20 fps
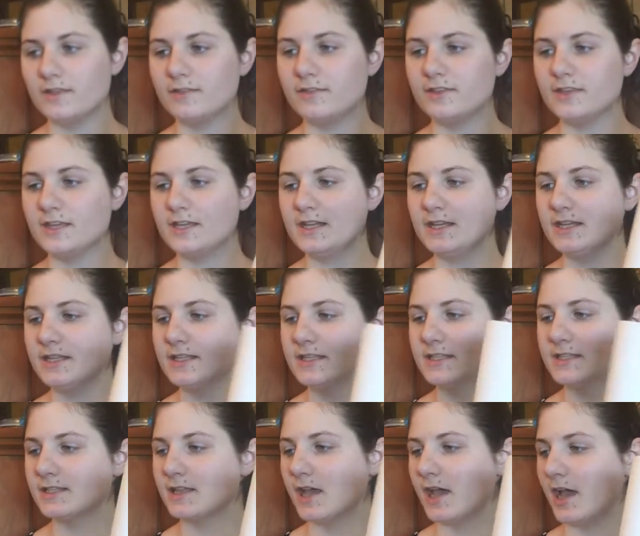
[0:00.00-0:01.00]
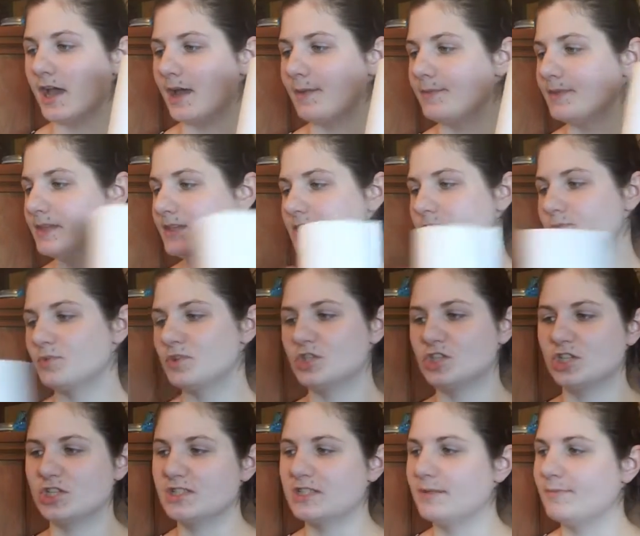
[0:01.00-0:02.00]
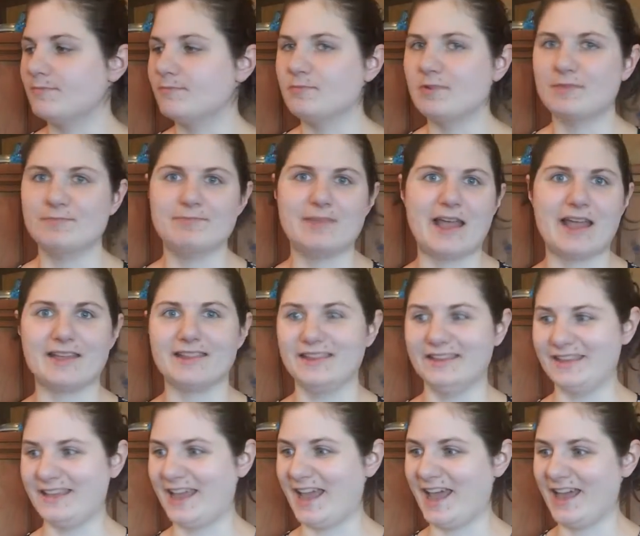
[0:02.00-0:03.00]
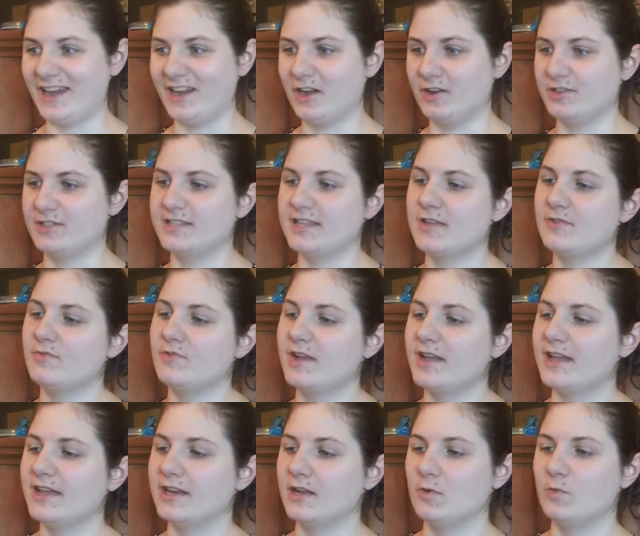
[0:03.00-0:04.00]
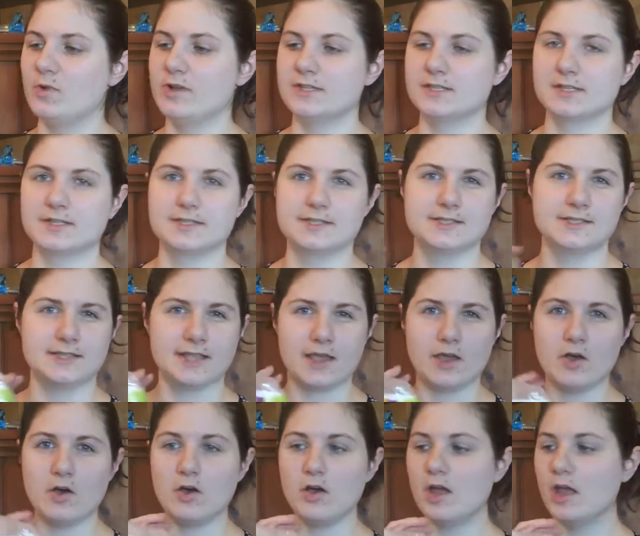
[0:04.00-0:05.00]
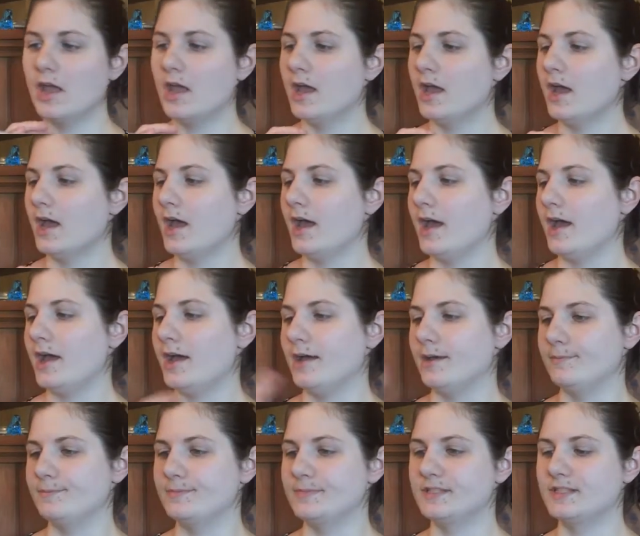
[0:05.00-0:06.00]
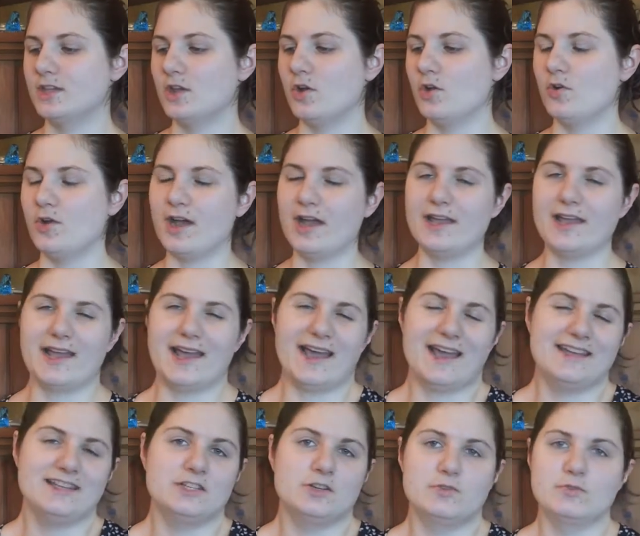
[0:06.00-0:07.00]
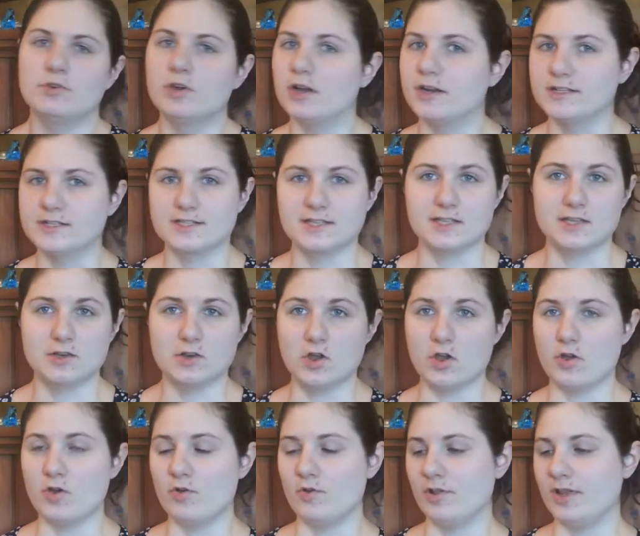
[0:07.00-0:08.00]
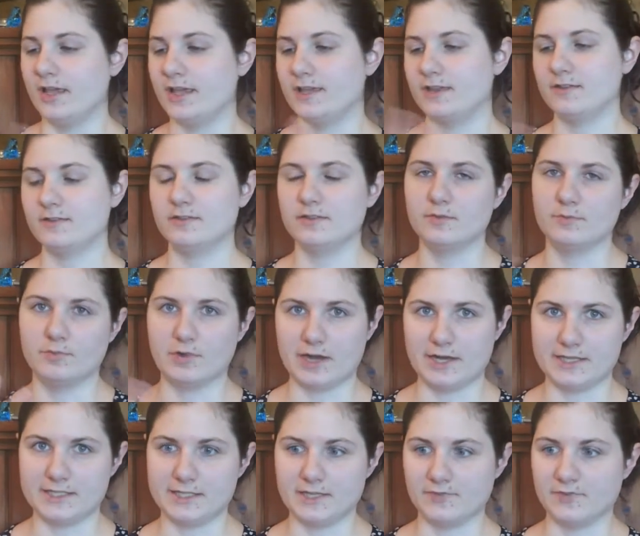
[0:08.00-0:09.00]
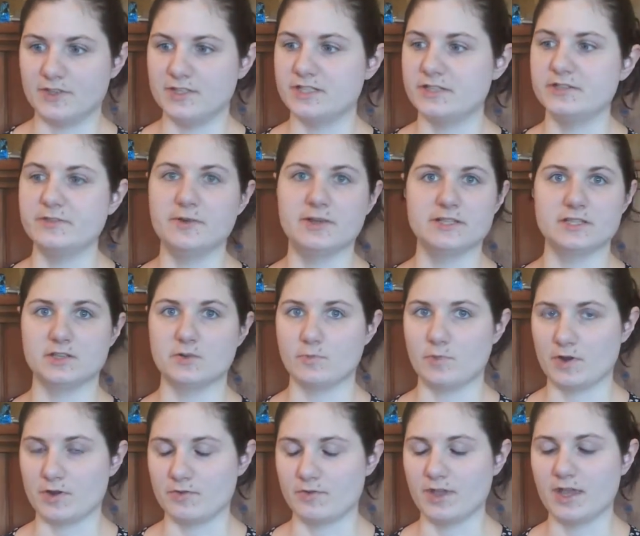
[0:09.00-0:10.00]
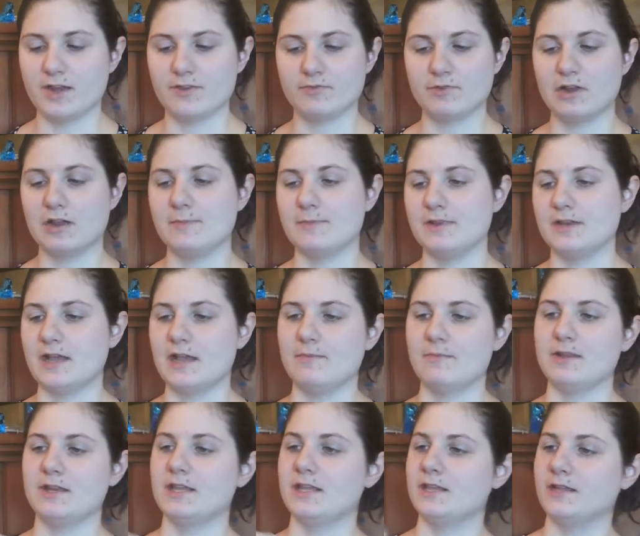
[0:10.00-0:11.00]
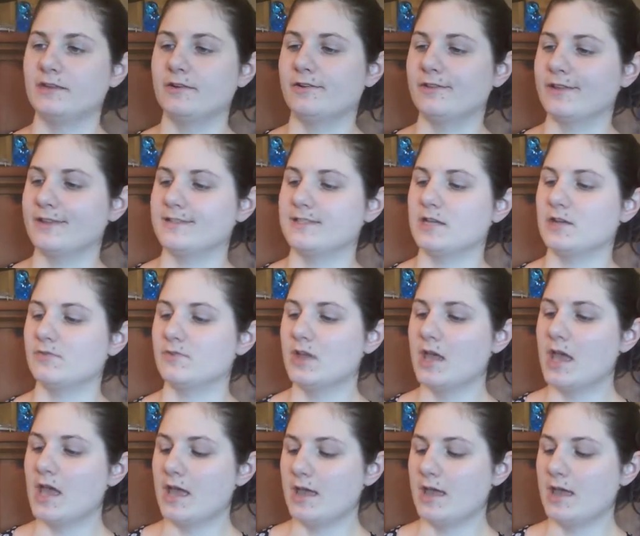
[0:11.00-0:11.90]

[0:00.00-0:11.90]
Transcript: these, um, this was just the pack that they had at our Safeway and it was on sale. Um, so I, I, don't honestly know like the price difference. It depends on where you get it from and how many and all that stuff.